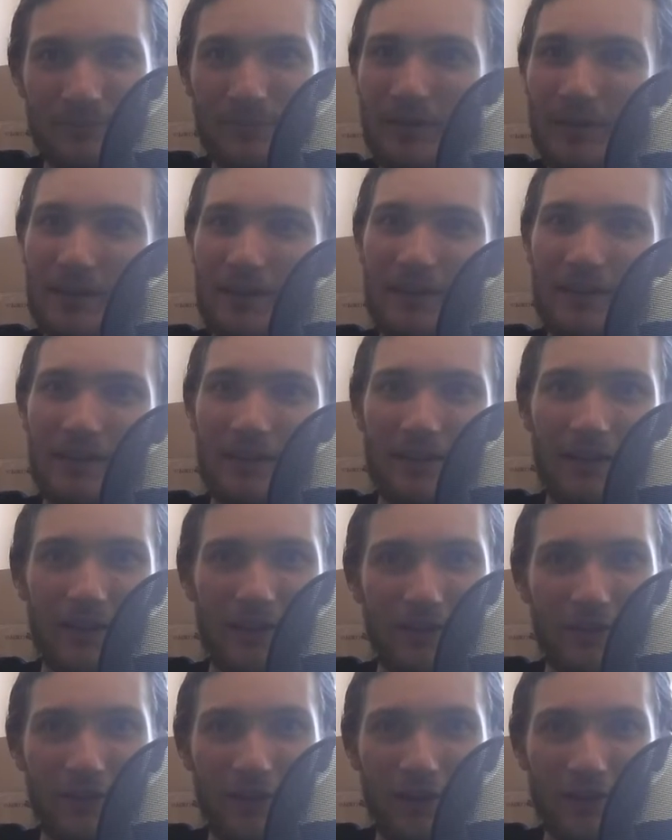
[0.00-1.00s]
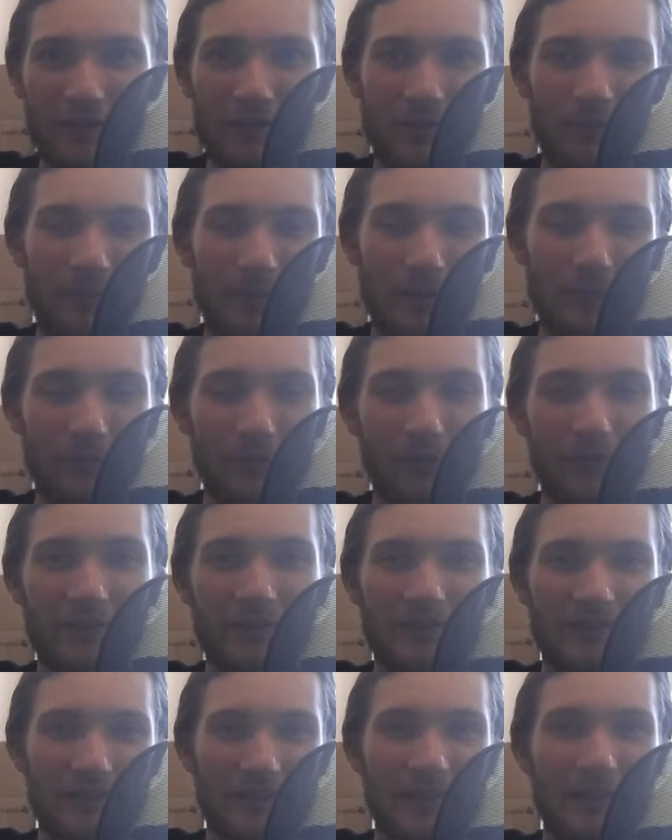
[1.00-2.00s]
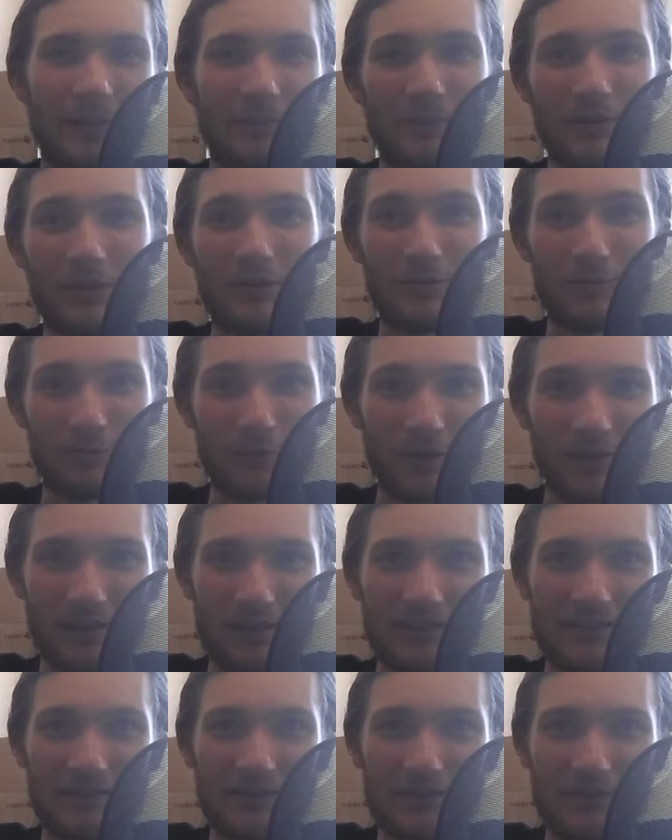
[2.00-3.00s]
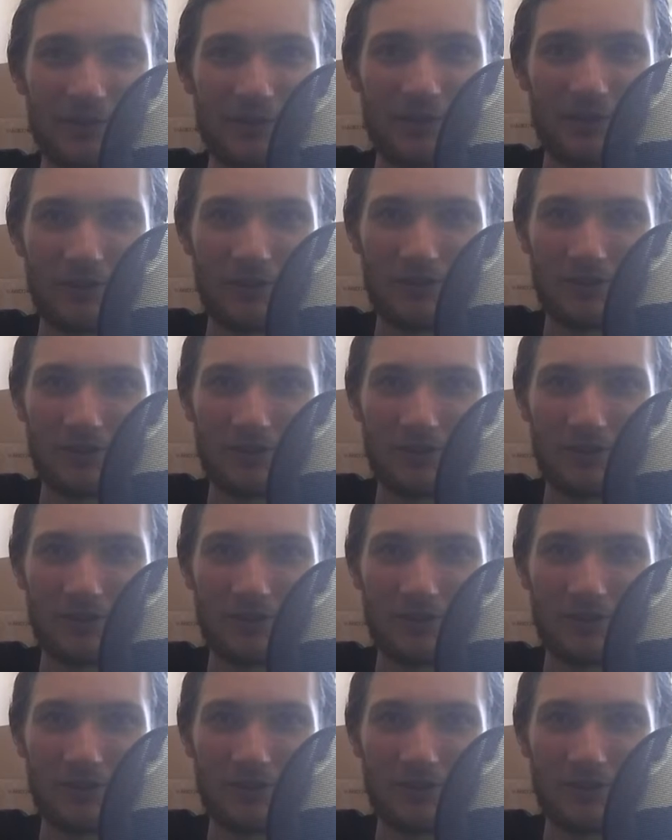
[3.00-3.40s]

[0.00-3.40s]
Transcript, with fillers: A lot of the people on this team either work in studios,